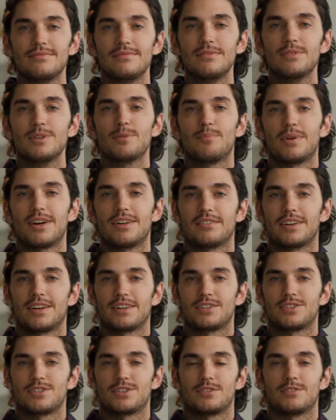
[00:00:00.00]
You might
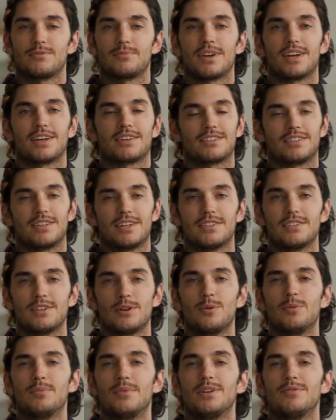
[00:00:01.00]
think toothpaste is
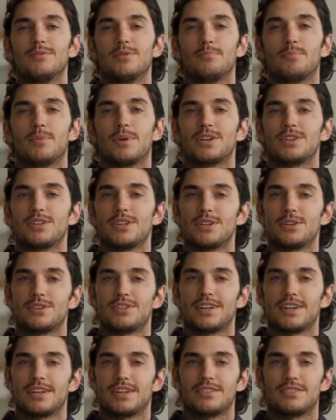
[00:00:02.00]
only for brushing your
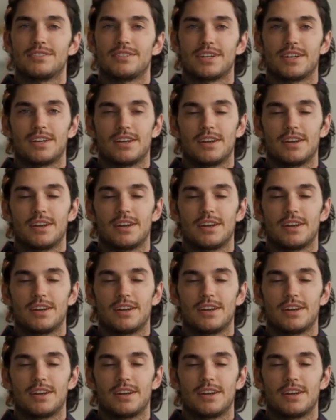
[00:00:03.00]
teeth,